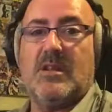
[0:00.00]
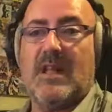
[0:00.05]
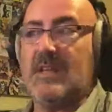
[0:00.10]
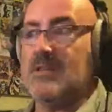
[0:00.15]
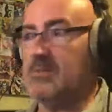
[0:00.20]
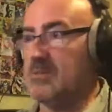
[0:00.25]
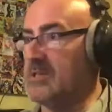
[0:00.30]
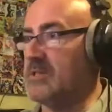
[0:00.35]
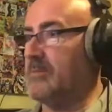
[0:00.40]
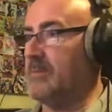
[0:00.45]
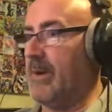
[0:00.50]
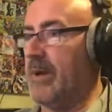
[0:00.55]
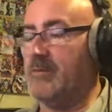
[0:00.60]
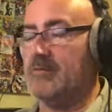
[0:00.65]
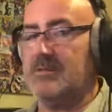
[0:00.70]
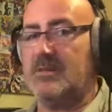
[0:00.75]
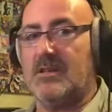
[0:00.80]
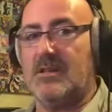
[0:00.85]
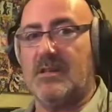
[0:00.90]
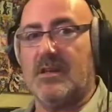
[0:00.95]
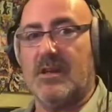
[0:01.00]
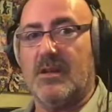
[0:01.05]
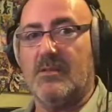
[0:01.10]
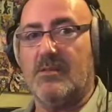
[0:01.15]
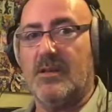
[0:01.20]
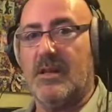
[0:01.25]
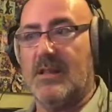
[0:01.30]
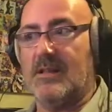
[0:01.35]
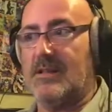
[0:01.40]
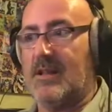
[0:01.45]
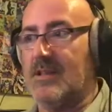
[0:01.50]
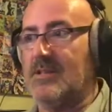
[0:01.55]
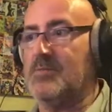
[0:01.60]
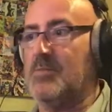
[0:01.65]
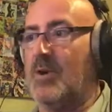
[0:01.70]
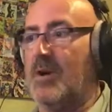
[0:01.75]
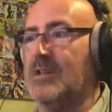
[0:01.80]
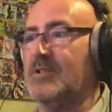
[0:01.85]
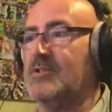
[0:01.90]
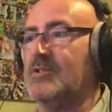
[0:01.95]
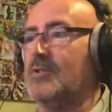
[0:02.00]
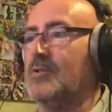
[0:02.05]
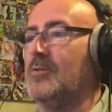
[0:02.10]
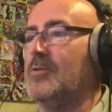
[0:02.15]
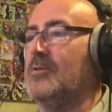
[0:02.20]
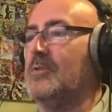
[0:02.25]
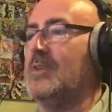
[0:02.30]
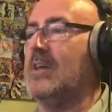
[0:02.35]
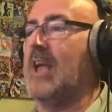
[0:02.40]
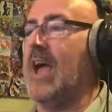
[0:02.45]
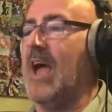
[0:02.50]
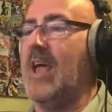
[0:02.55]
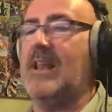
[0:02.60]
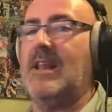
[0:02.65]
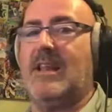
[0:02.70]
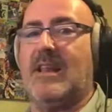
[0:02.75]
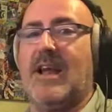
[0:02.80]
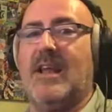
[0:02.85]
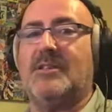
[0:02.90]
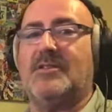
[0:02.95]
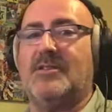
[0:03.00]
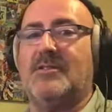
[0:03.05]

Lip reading: That's what it's supposed to do. That's why it's called the Alienate